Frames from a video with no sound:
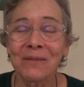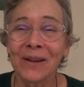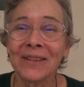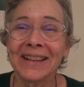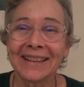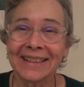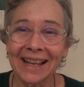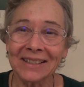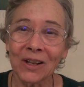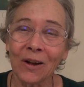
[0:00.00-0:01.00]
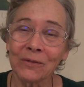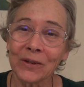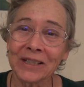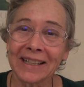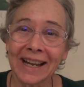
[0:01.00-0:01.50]
well, that's all
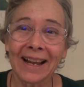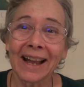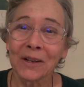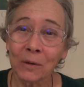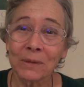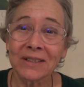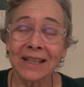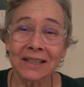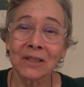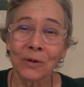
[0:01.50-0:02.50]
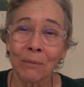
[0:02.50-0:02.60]
for today. I hope this gets to